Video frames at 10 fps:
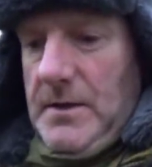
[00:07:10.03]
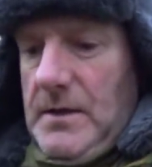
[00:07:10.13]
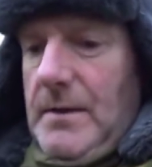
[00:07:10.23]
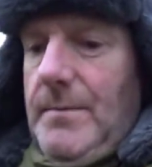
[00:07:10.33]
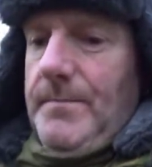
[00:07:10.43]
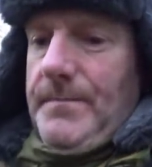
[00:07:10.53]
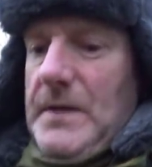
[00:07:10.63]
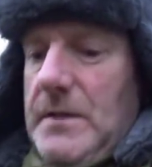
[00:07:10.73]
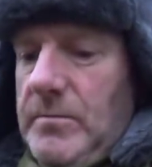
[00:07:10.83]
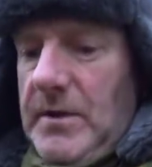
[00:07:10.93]

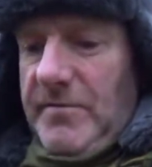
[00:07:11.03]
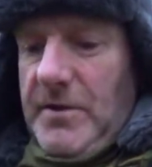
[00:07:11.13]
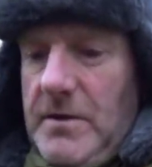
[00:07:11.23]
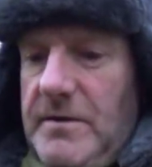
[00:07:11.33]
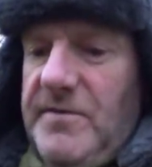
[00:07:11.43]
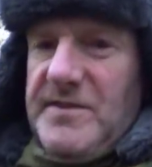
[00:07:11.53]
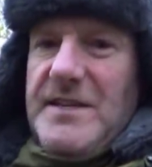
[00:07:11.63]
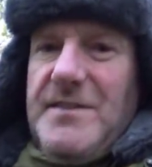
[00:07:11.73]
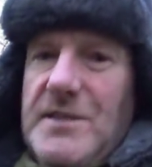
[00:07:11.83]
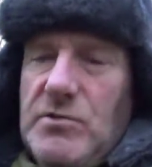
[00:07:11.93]
if there's
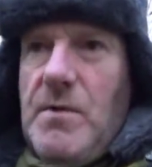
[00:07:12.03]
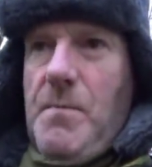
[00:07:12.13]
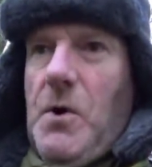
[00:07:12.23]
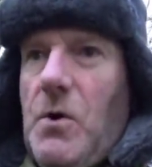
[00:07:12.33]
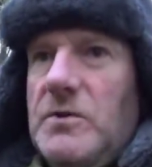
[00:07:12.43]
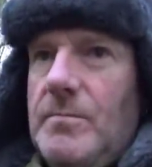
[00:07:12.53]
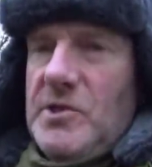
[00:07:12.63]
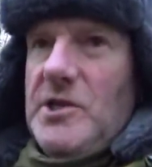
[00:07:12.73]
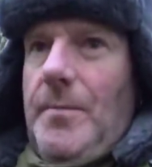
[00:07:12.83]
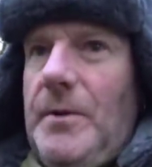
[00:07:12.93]
anything to report at the
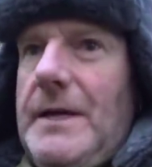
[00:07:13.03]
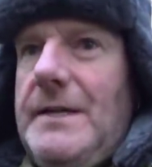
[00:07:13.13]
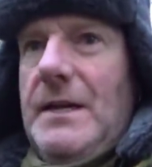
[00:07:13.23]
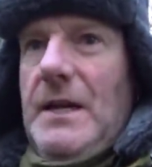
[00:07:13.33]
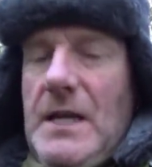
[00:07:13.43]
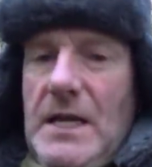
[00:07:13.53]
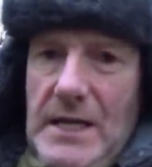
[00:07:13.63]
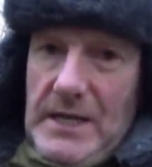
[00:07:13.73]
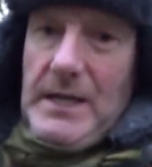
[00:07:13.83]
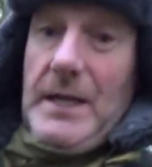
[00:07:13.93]
chapel end,
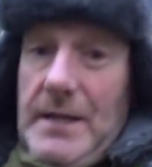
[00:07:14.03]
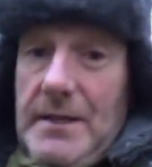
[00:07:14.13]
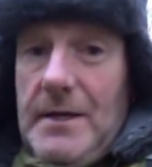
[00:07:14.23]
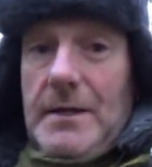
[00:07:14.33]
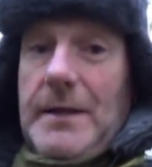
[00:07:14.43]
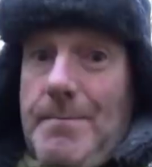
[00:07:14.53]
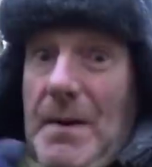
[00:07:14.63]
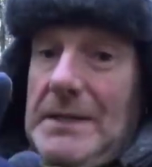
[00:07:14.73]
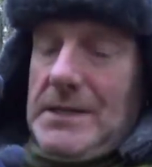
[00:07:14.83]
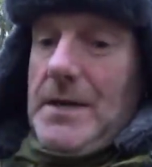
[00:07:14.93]
then I'll get
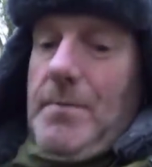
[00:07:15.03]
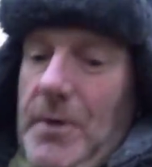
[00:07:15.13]
back to you.